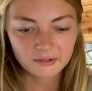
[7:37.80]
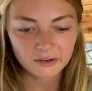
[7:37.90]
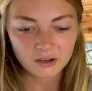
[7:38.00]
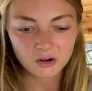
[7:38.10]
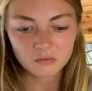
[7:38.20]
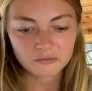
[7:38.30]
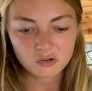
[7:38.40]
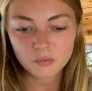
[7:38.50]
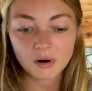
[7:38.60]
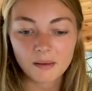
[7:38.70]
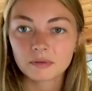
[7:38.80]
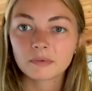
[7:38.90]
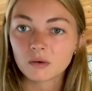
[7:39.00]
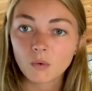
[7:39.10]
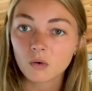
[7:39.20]
you know, you
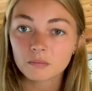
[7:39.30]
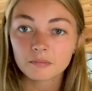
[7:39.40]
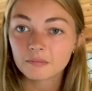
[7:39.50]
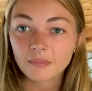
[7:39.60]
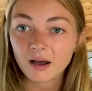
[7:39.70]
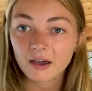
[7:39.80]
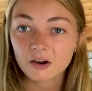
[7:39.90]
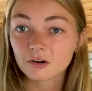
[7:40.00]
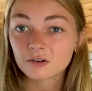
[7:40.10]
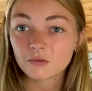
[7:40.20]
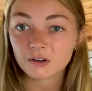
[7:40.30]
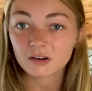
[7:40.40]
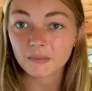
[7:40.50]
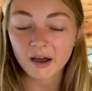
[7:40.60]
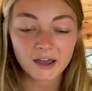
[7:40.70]
probably won't buy or don't need
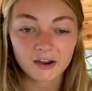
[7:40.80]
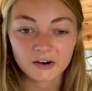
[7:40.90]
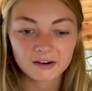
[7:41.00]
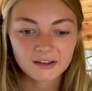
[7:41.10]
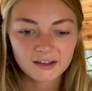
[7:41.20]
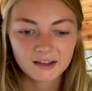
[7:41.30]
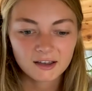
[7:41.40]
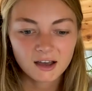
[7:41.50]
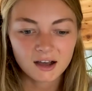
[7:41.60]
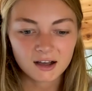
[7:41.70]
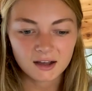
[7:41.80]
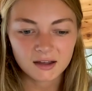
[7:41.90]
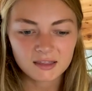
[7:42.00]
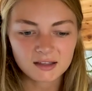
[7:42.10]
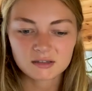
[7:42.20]
to buy, or
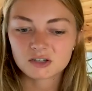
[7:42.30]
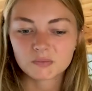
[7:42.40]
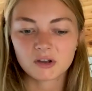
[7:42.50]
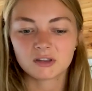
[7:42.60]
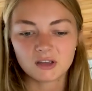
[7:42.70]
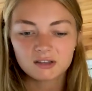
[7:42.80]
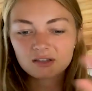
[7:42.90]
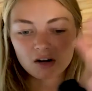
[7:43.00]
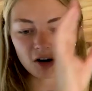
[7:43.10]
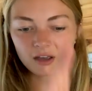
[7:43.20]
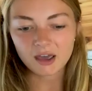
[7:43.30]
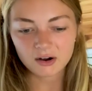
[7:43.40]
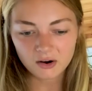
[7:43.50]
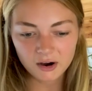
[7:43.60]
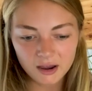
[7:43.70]
that's just put in the etc.
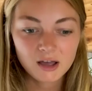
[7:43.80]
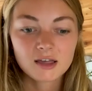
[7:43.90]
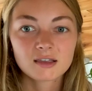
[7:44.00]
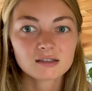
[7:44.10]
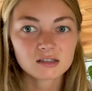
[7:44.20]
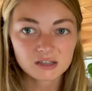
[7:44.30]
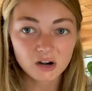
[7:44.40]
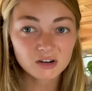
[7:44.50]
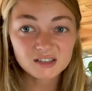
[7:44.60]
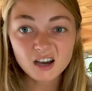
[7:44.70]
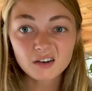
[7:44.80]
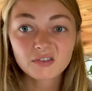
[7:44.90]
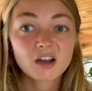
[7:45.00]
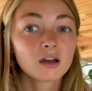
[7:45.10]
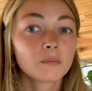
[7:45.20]
category. This etc. stuff,
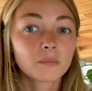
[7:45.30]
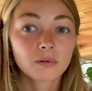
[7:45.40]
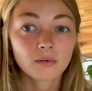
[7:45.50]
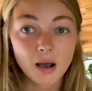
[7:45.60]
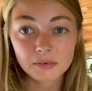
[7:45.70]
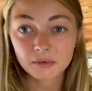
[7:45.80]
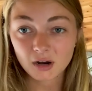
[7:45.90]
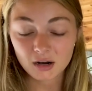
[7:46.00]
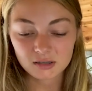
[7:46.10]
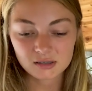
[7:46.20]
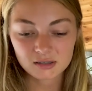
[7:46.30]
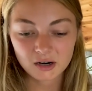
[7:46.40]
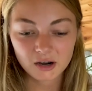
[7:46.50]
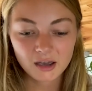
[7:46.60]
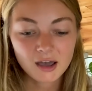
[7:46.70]
probably not
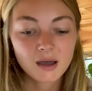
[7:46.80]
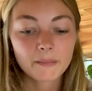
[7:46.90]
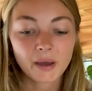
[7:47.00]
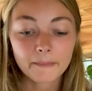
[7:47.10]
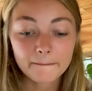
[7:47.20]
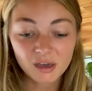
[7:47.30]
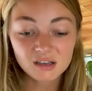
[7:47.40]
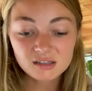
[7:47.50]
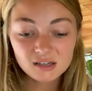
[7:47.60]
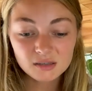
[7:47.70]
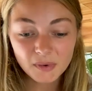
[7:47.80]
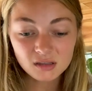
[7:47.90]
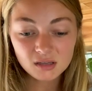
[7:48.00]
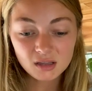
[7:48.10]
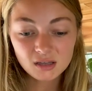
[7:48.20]
necessary. My biggest
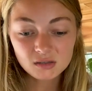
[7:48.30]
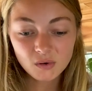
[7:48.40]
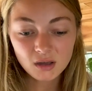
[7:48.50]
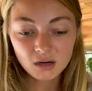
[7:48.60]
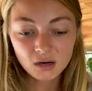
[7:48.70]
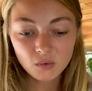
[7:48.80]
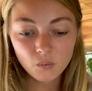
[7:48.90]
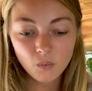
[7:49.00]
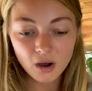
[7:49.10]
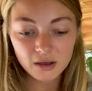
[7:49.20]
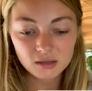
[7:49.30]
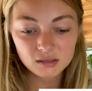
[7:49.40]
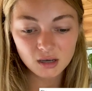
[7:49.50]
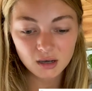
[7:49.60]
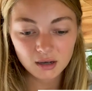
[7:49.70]
expense on this one was
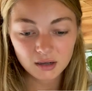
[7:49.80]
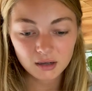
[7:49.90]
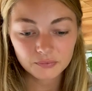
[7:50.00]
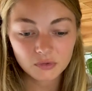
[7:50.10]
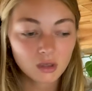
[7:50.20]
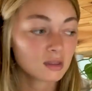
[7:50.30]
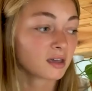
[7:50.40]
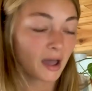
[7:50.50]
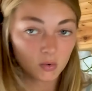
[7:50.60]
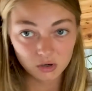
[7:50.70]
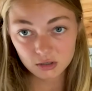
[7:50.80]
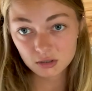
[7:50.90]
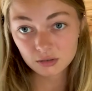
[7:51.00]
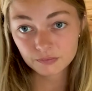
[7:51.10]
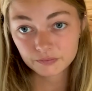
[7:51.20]
the
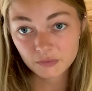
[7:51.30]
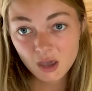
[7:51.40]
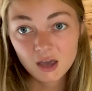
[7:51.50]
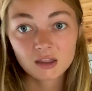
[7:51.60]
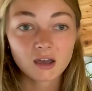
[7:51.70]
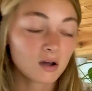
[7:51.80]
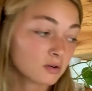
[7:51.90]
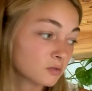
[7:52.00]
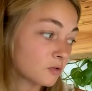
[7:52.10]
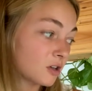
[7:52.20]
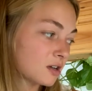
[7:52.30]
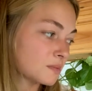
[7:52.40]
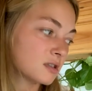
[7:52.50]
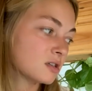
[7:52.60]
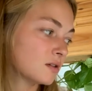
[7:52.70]
counters. The counters were really
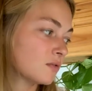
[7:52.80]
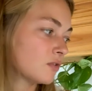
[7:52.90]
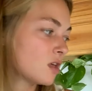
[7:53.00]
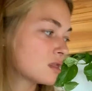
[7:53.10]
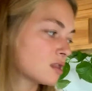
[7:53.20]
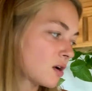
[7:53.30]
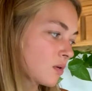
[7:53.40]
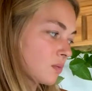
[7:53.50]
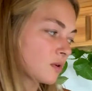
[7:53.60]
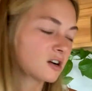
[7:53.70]
expensive. They are no